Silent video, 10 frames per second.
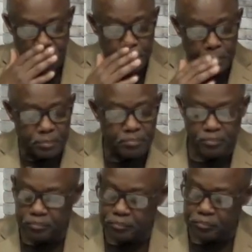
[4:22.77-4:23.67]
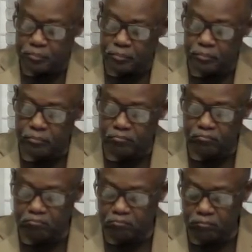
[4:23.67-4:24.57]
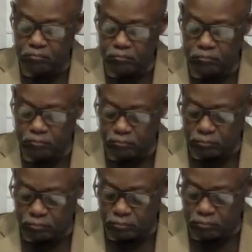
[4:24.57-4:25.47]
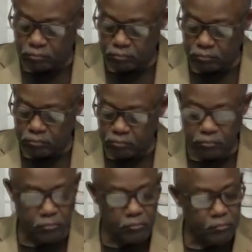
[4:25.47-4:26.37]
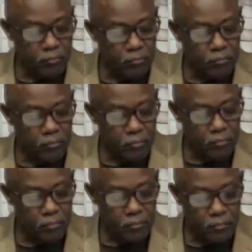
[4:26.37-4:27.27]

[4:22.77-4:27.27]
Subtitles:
This person isn't speaking.